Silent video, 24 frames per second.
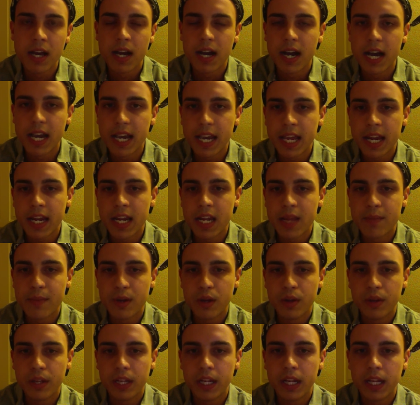I get an
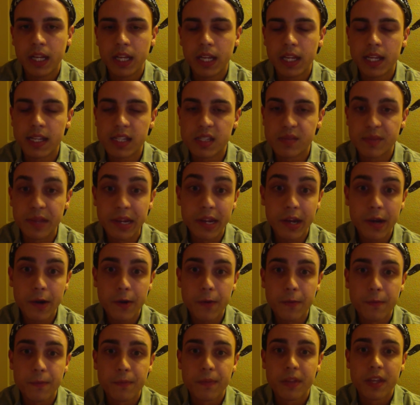email and it lets me
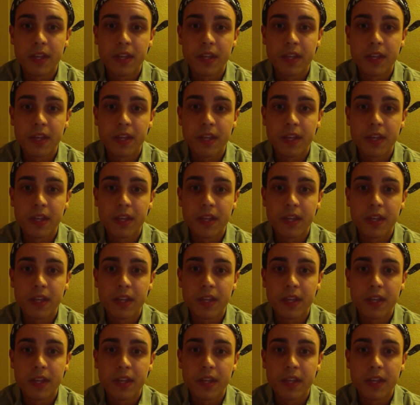know.